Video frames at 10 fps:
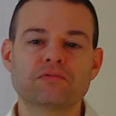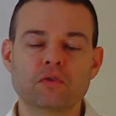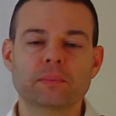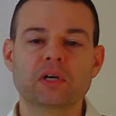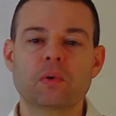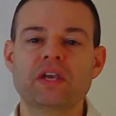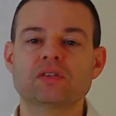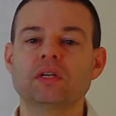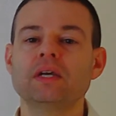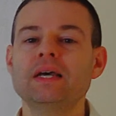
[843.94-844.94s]
form equation,
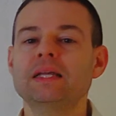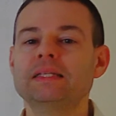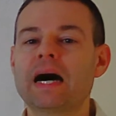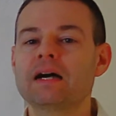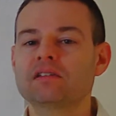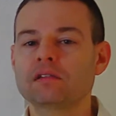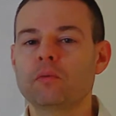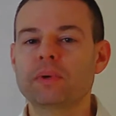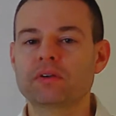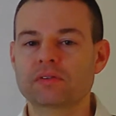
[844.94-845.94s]
not a
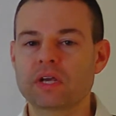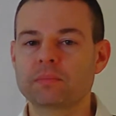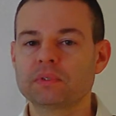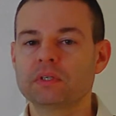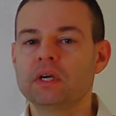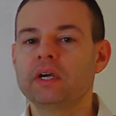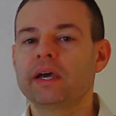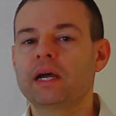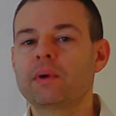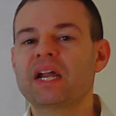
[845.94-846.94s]
slope-intercept. And
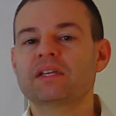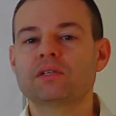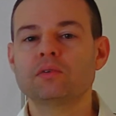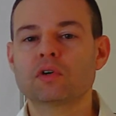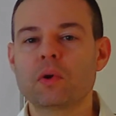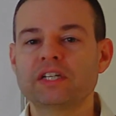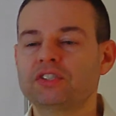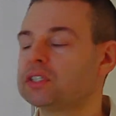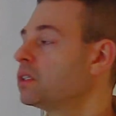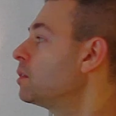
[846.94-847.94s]
I want to ask you a question.